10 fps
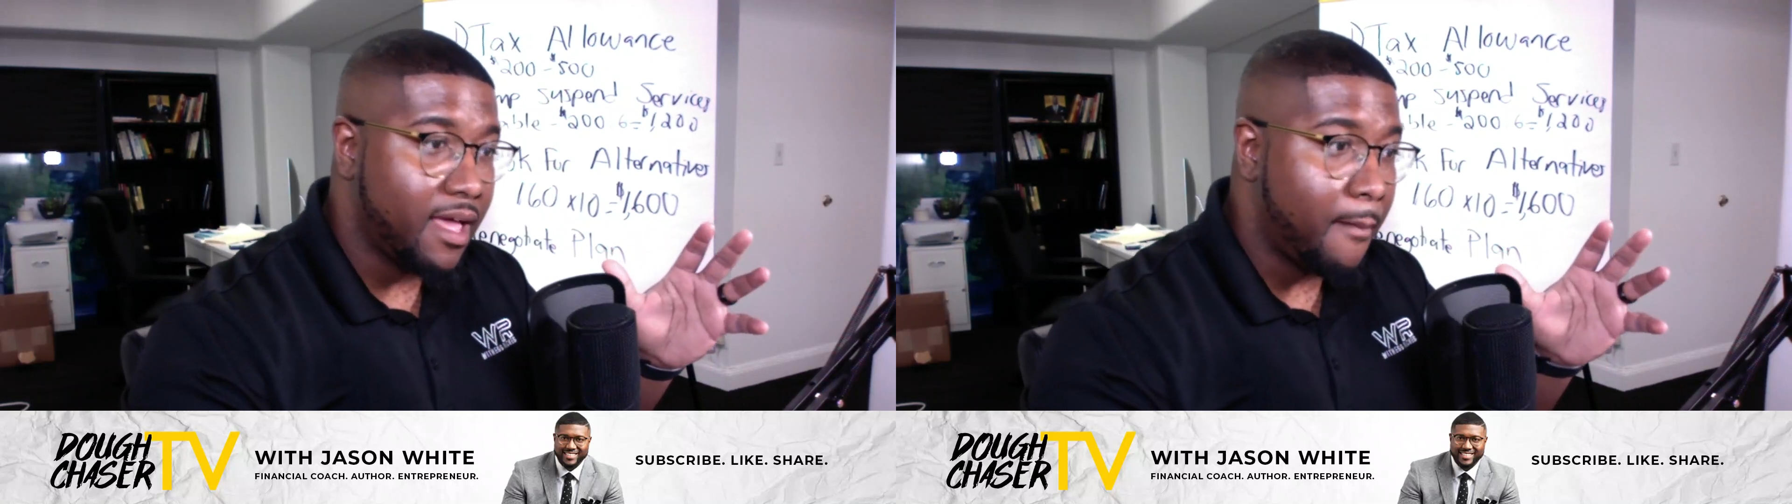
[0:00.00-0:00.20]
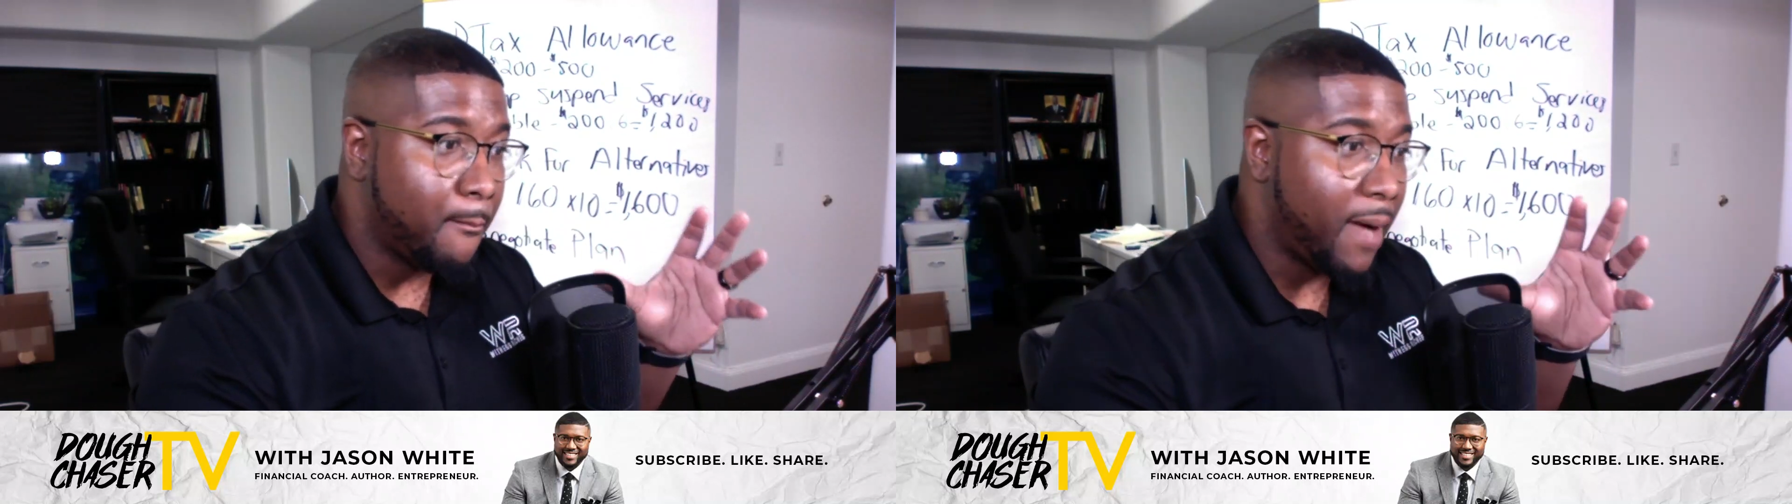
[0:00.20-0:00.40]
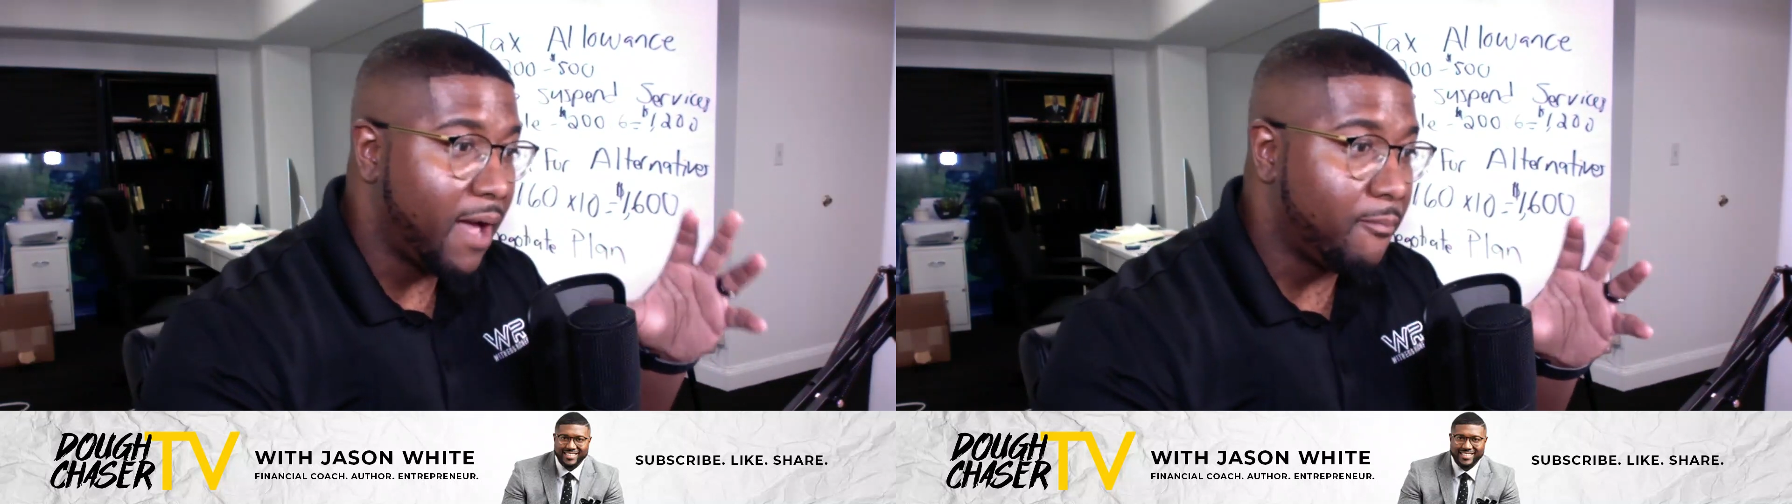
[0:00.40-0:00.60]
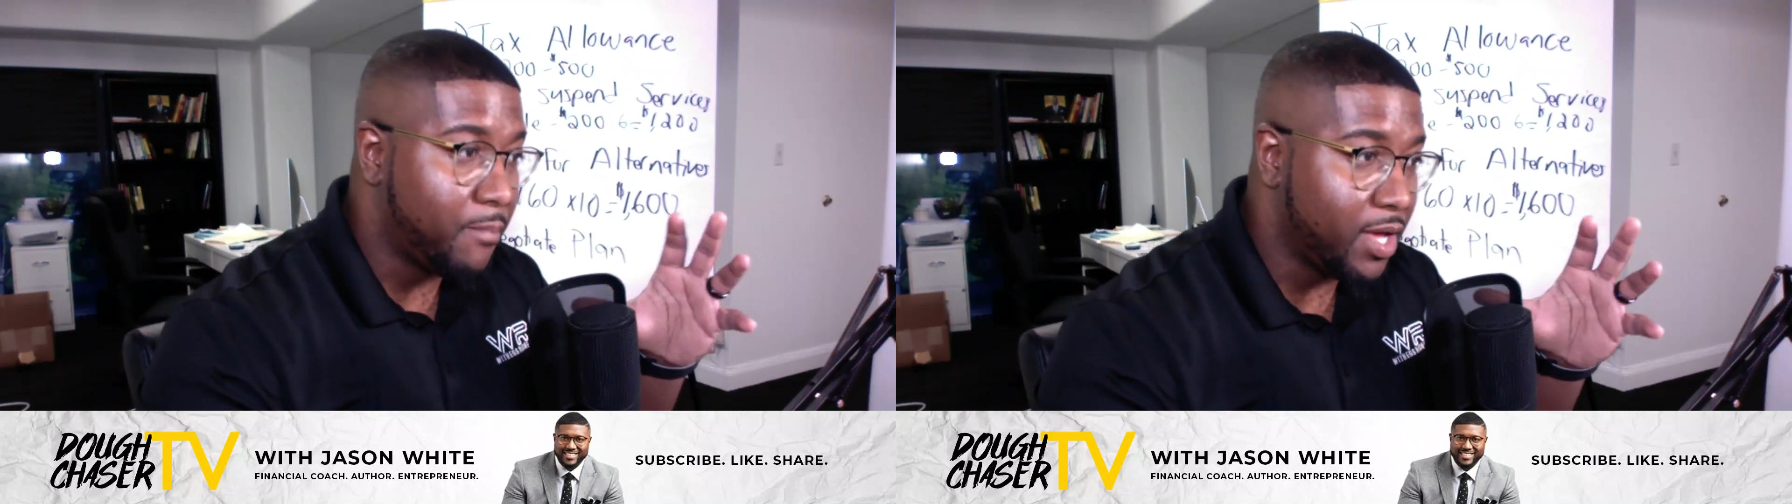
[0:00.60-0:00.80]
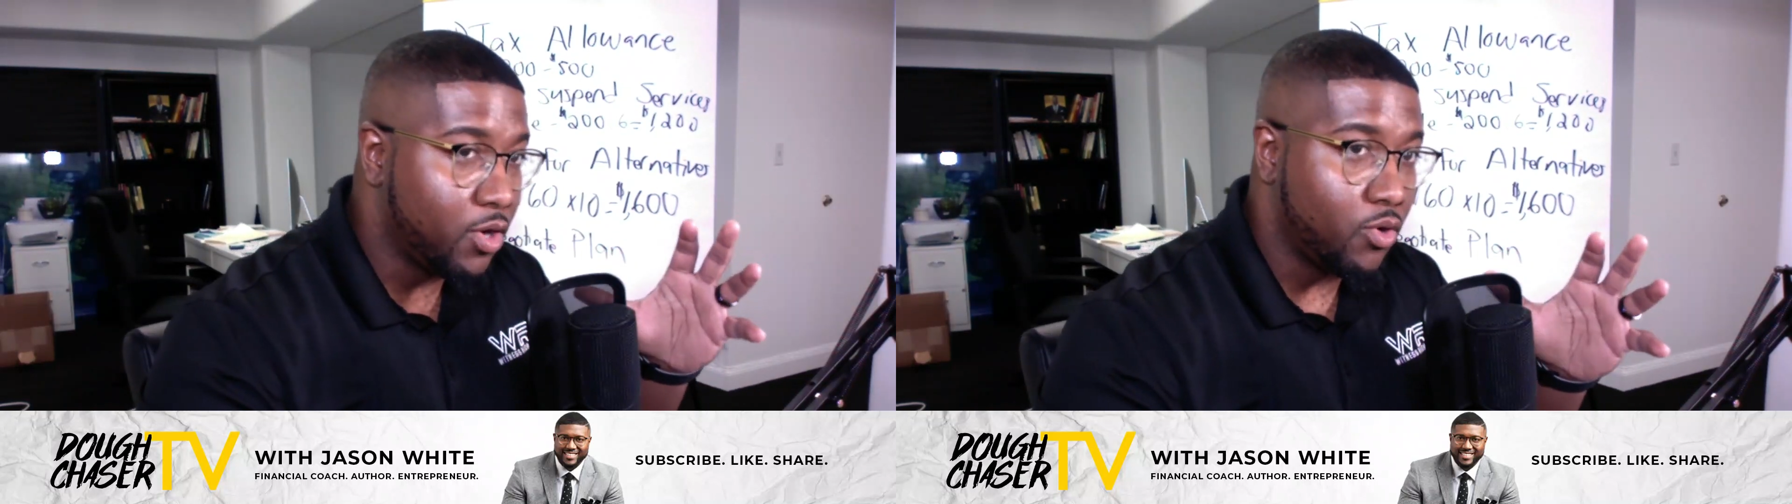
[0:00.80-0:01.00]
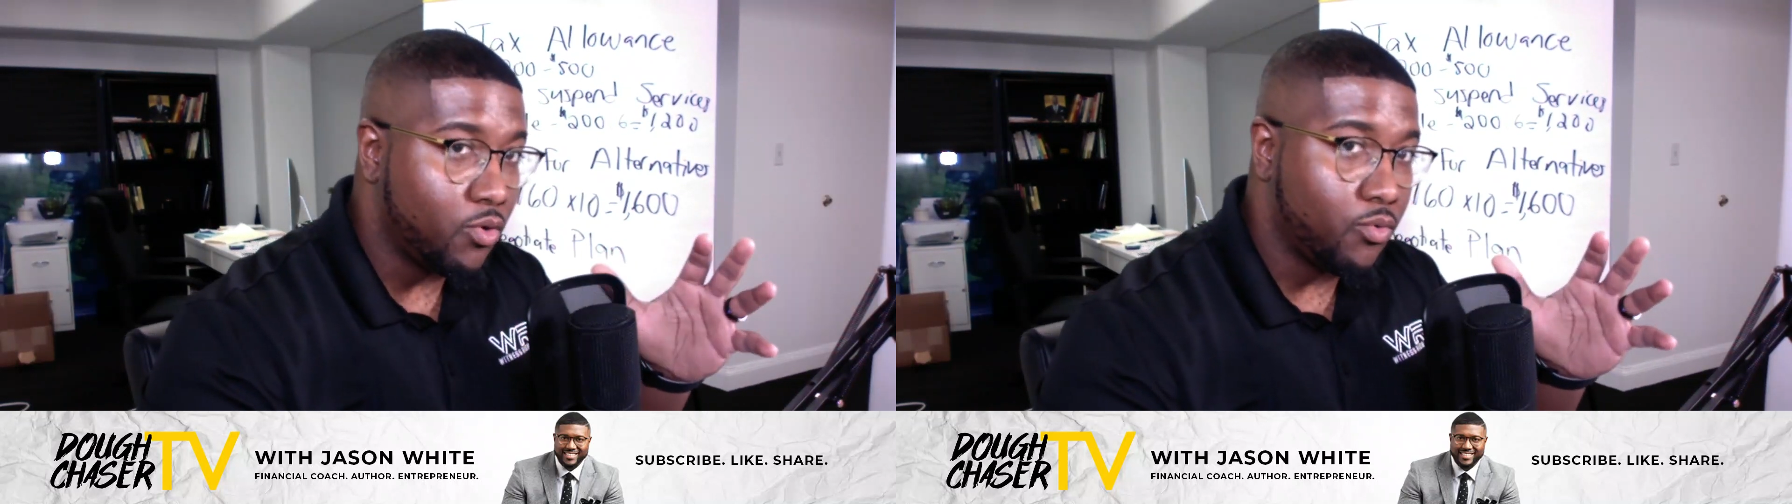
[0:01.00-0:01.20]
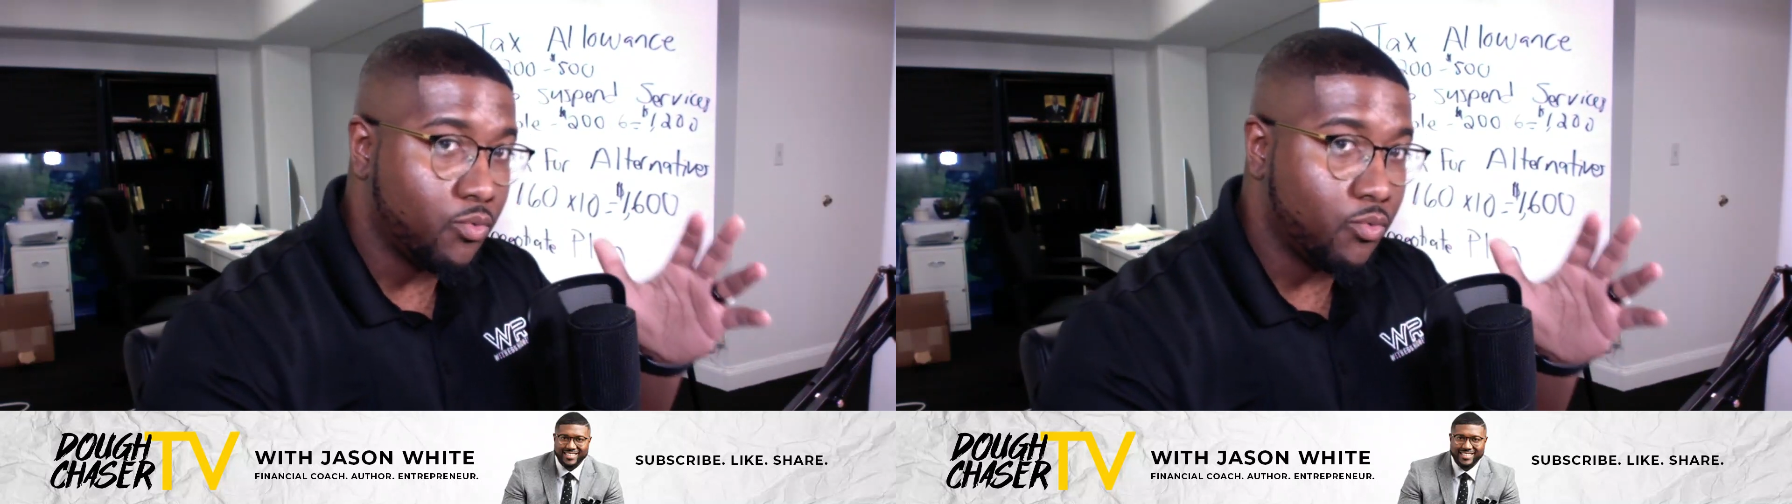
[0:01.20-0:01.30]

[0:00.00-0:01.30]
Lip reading: my bill